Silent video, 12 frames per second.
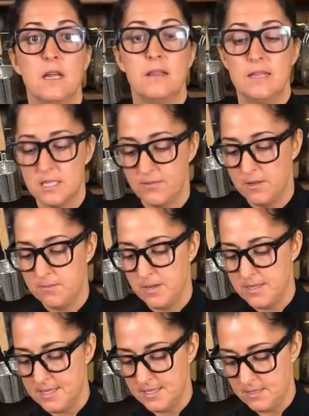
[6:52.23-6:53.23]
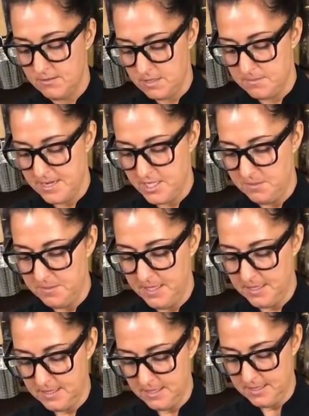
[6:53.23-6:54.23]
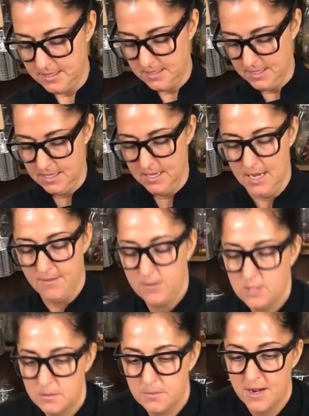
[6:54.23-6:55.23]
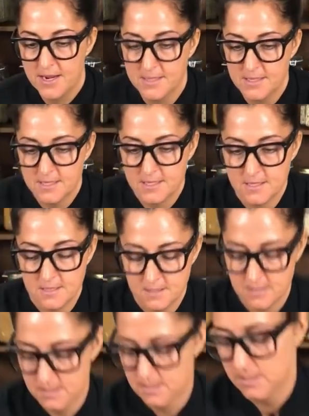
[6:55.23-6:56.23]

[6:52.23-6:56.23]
This food processor is a Magimix. Have a look at the brand.